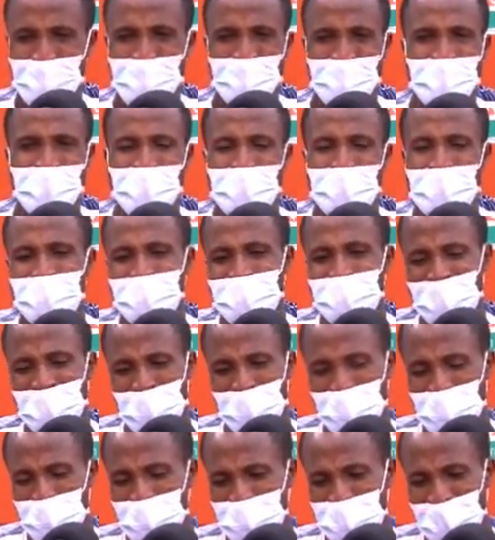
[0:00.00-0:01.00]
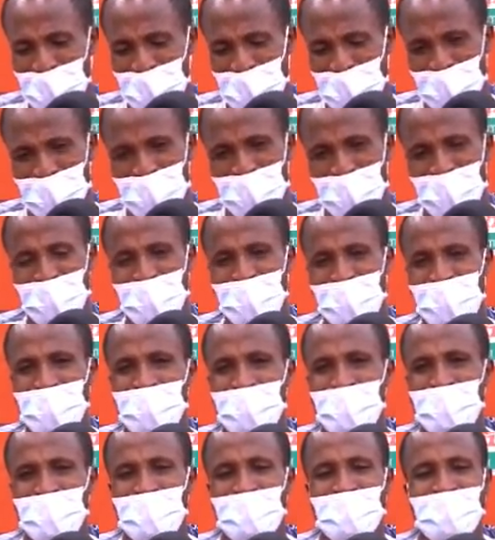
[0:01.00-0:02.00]
Catch them, is it?
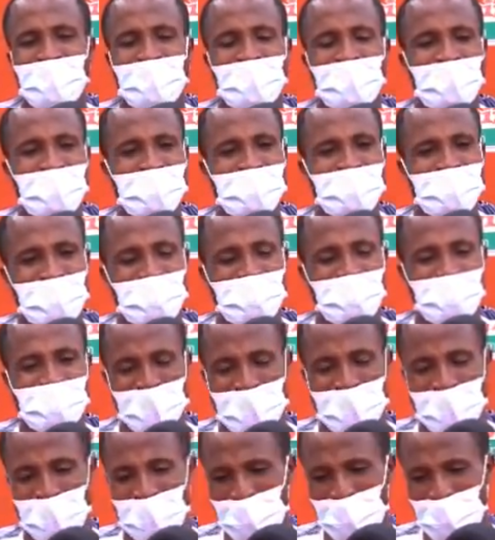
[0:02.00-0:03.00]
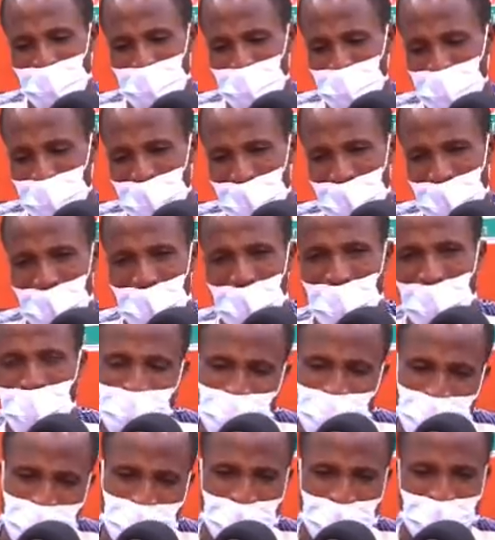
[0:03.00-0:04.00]
Catch them, is it? Me have a
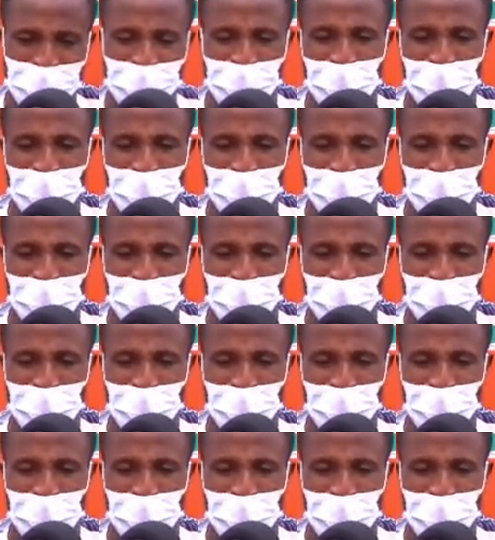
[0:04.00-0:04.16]
push up for